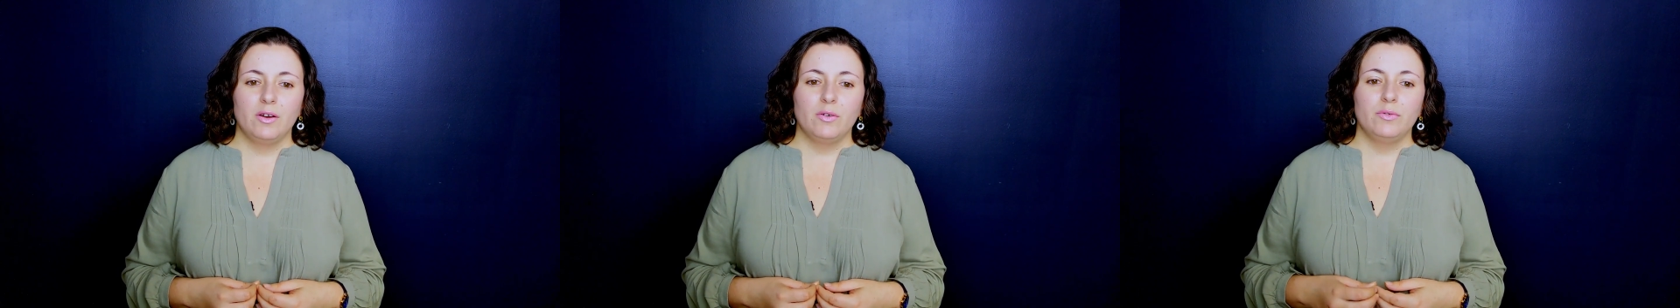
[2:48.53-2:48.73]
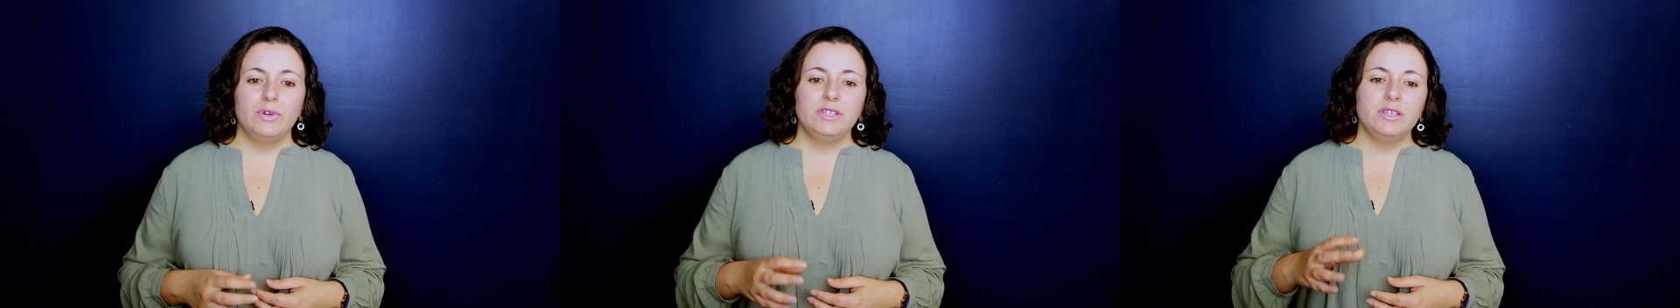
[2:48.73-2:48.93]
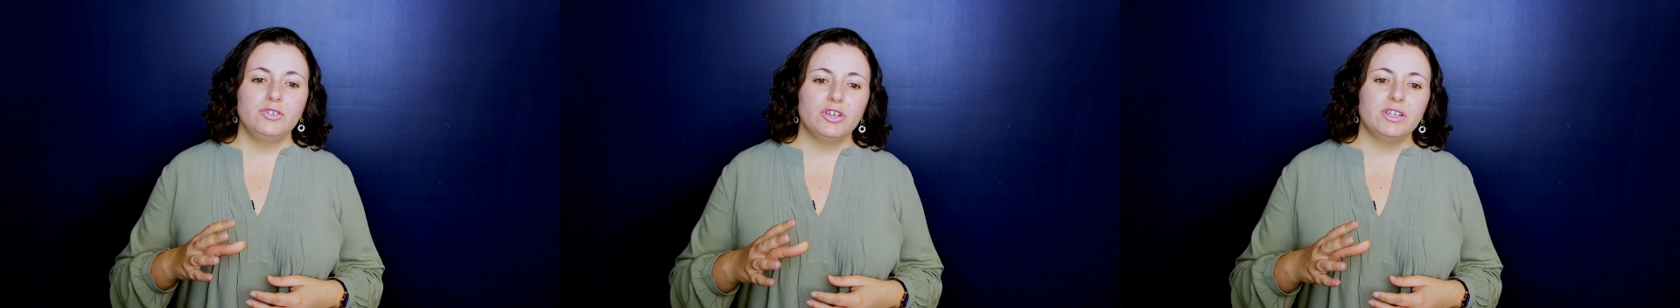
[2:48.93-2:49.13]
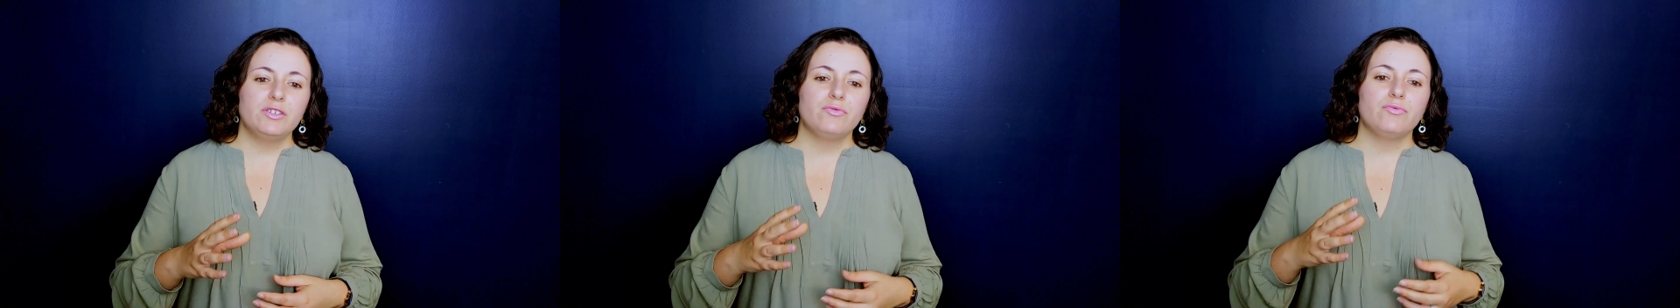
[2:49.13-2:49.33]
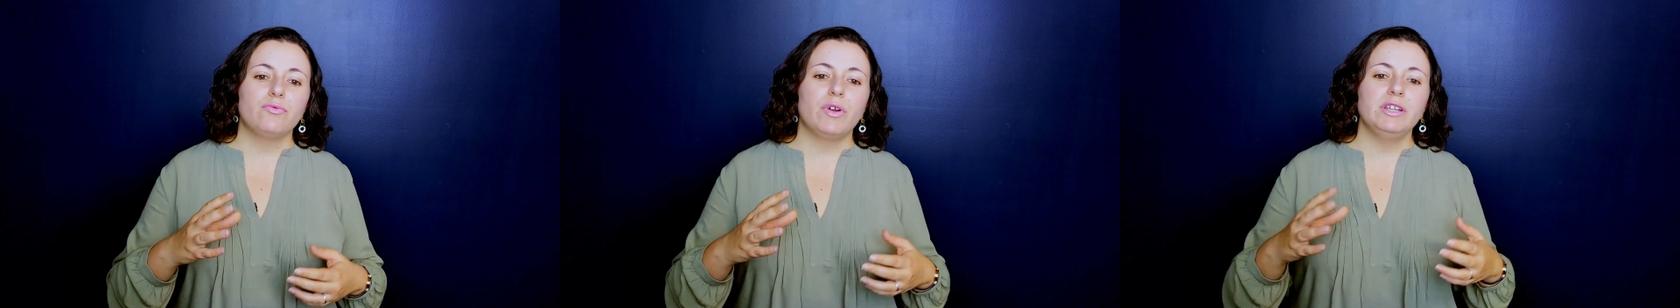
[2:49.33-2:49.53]
We
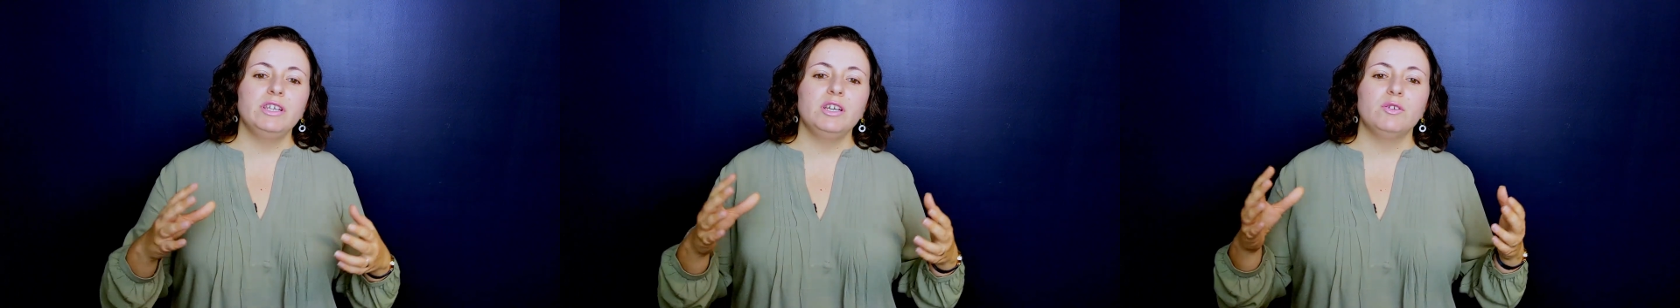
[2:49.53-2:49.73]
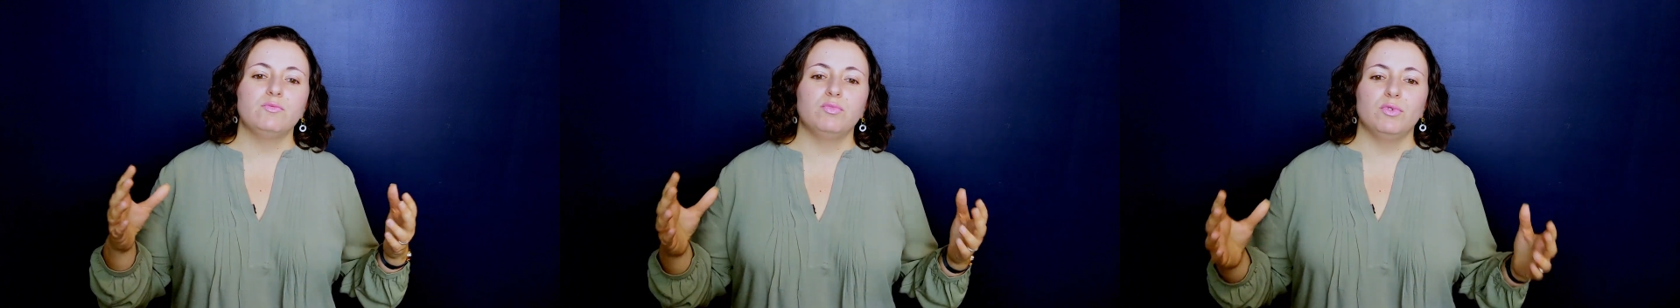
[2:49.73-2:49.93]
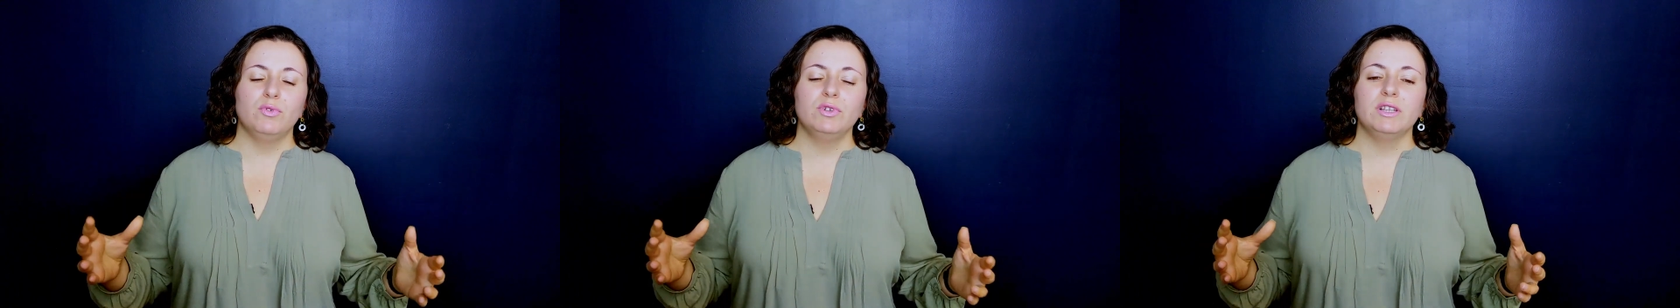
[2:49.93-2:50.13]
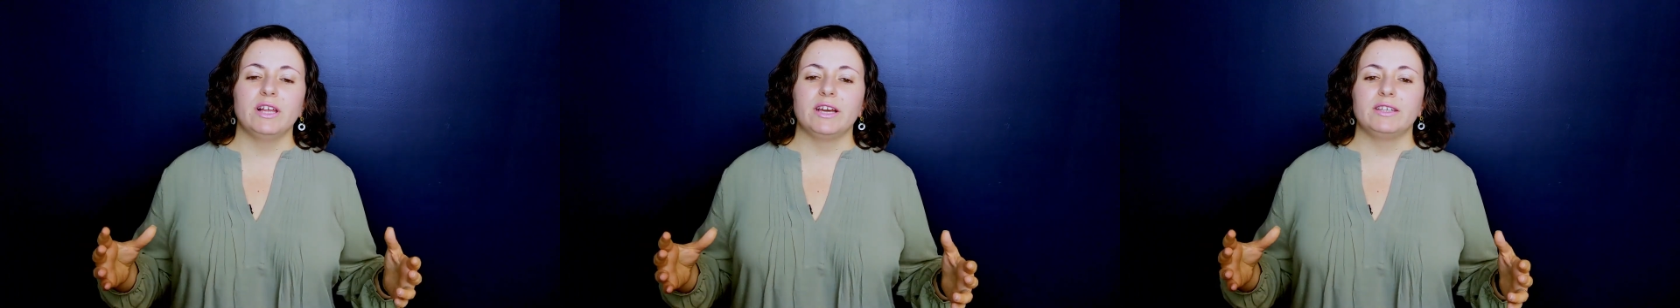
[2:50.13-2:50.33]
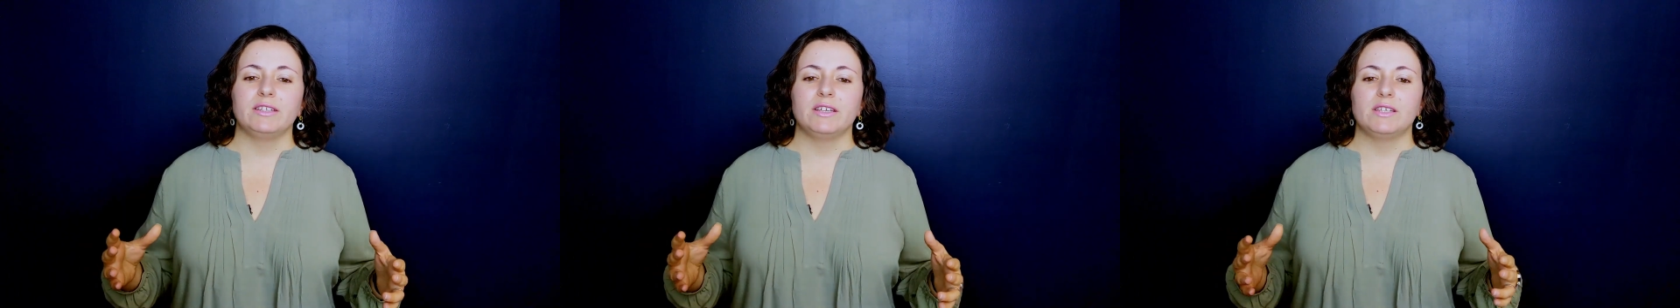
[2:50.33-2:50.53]
suggest running a board
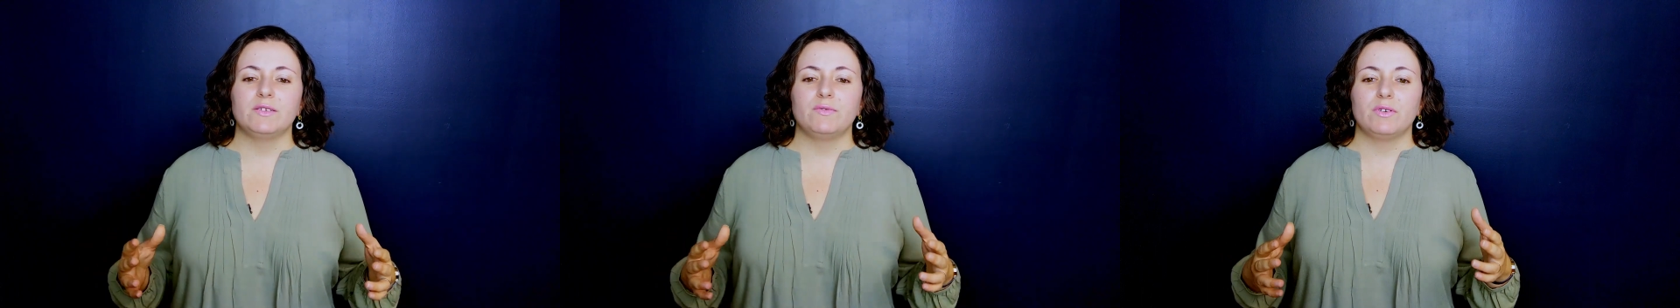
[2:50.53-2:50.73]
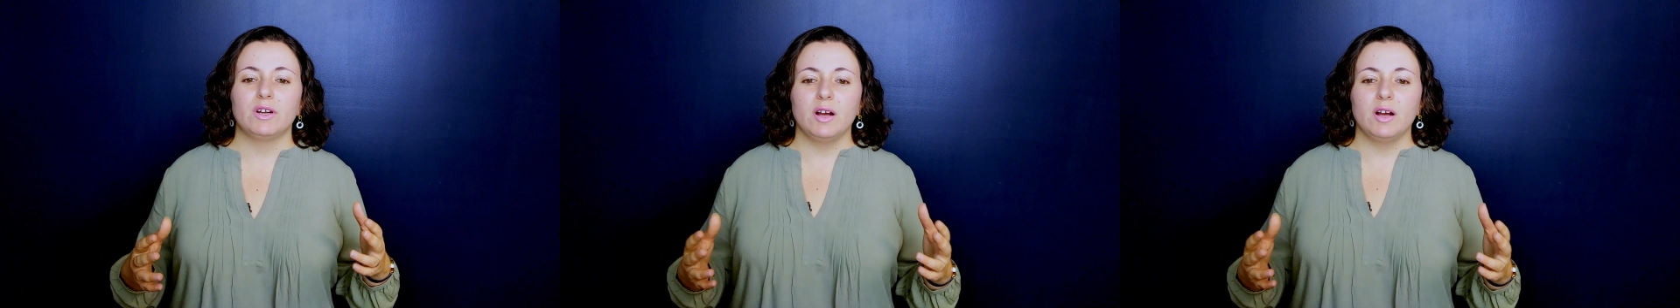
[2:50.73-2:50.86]
like this for